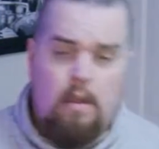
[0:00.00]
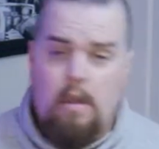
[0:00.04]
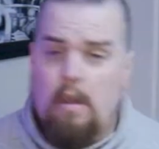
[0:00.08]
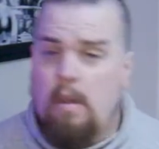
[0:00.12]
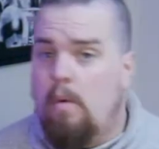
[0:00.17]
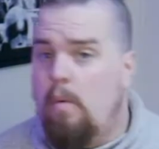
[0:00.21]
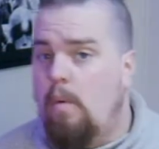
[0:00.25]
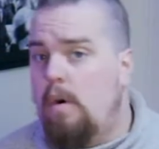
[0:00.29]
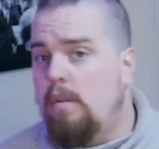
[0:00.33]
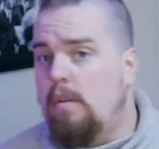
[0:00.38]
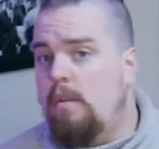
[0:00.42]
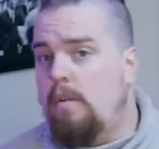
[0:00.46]

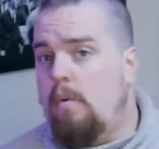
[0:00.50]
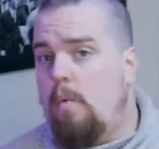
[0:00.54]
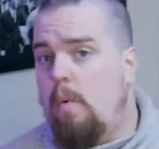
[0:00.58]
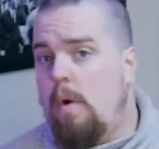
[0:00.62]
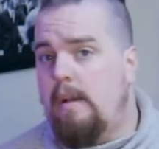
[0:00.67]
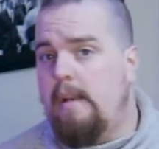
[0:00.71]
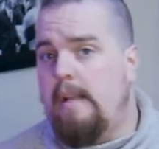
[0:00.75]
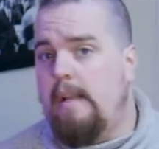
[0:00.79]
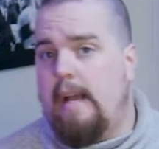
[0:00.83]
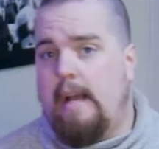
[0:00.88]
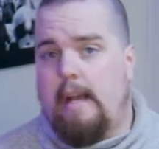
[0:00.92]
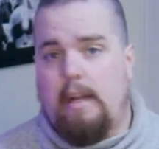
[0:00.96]
We're going to do
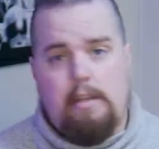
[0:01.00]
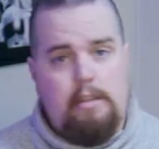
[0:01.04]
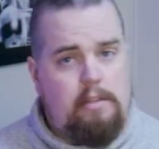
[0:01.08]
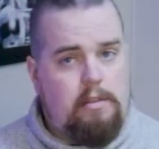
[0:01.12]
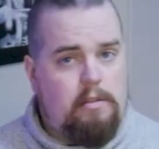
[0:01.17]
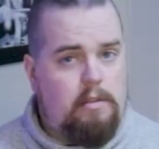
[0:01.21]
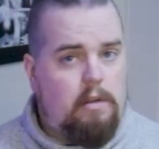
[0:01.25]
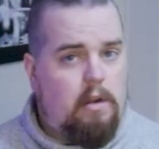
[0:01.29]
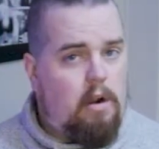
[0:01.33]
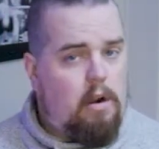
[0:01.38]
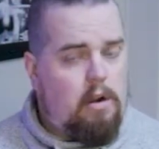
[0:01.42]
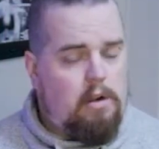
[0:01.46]
1 dash,
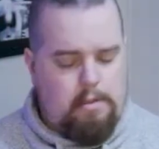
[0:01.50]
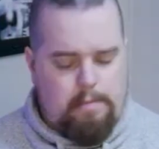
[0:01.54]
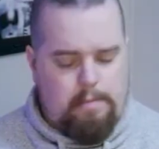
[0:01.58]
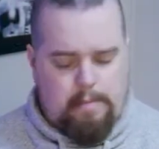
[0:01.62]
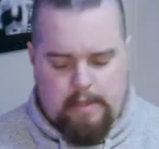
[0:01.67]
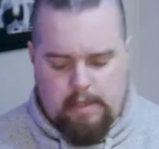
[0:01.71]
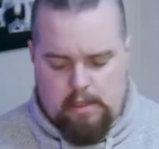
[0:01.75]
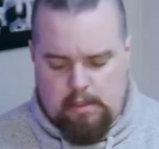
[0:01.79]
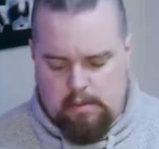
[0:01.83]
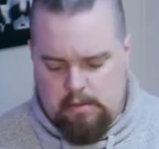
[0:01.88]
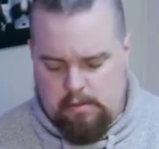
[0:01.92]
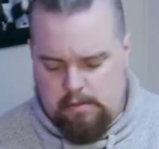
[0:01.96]
orange
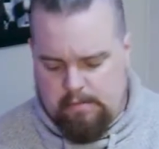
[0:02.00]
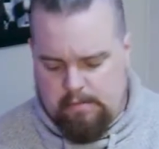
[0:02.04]
bitters.